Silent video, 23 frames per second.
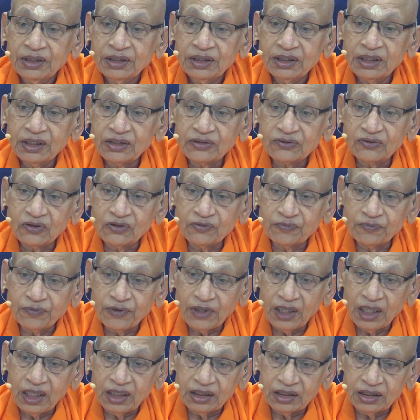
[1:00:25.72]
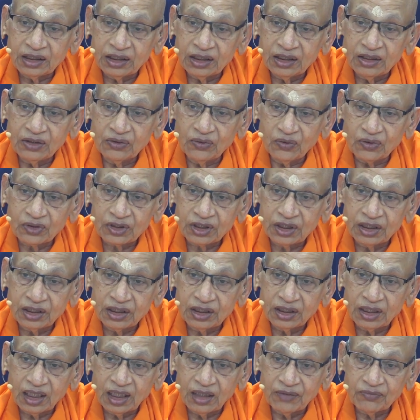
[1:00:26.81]
This caused bhranti, notion
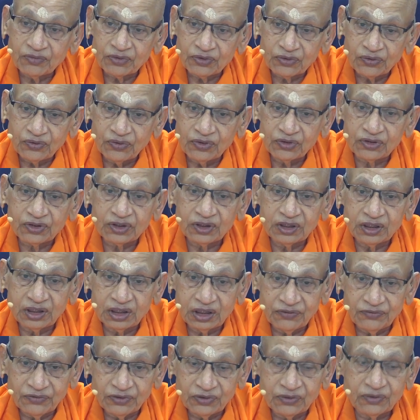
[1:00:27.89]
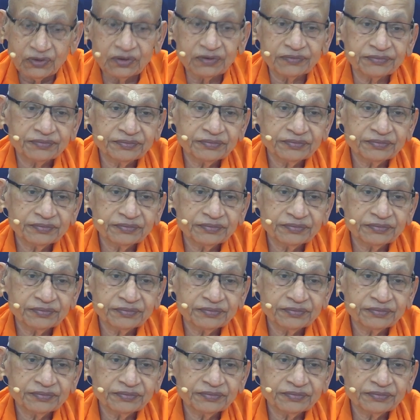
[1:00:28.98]
that I am so as an individual.